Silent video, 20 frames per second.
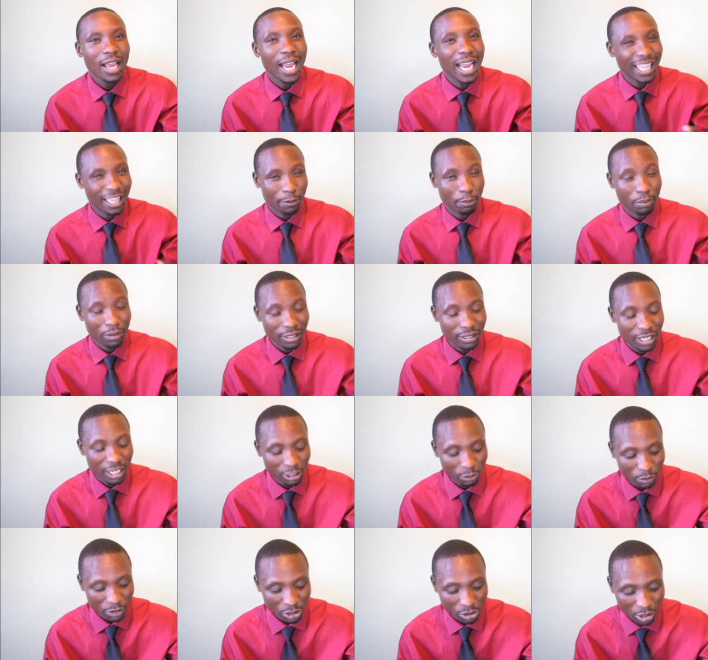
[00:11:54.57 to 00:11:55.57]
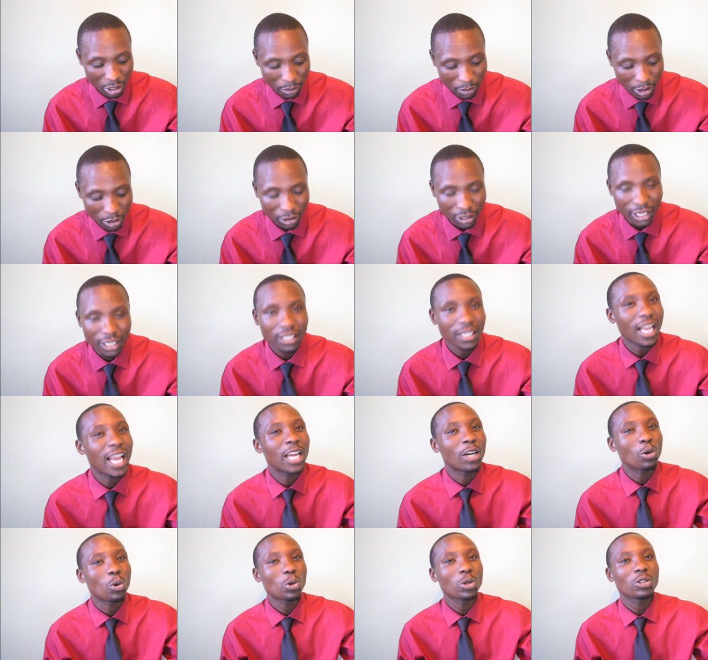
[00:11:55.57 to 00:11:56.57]
And the president mentioned about this
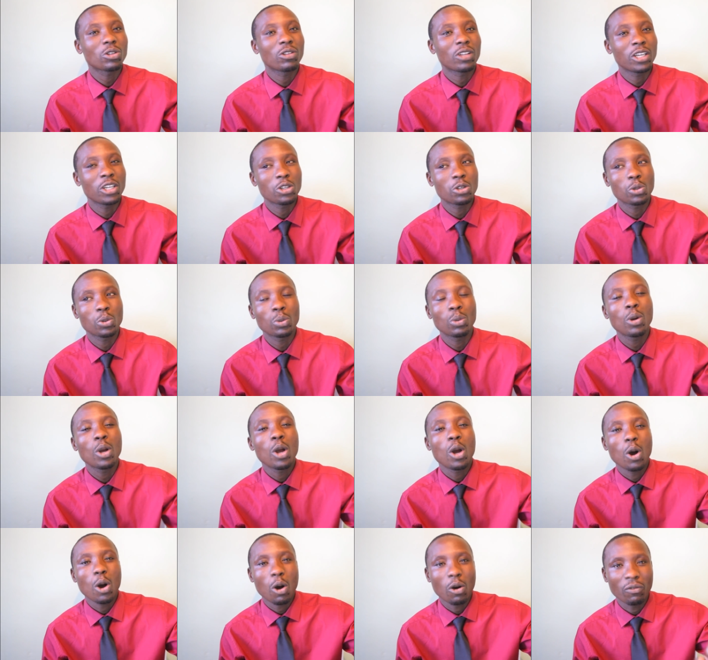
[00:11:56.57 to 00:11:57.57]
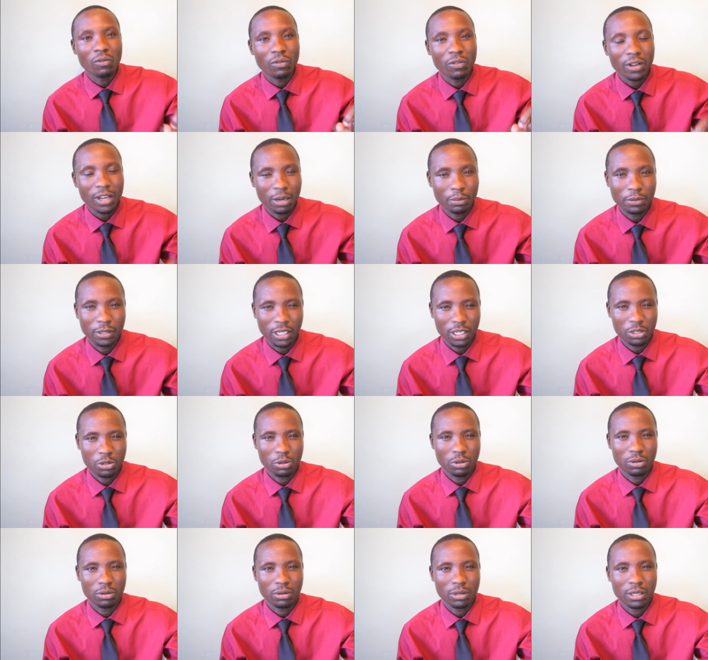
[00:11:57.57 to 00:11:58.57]
and also the issue of
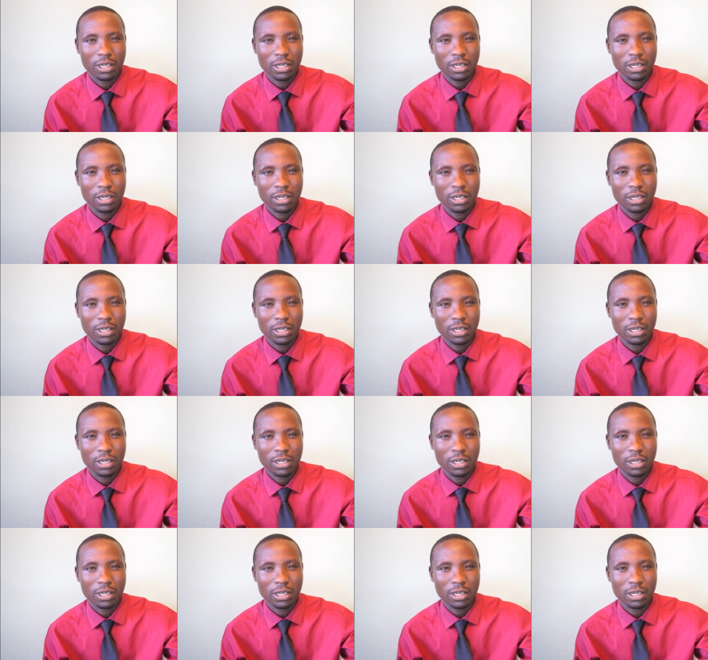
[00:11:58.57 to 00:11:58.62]
capitation,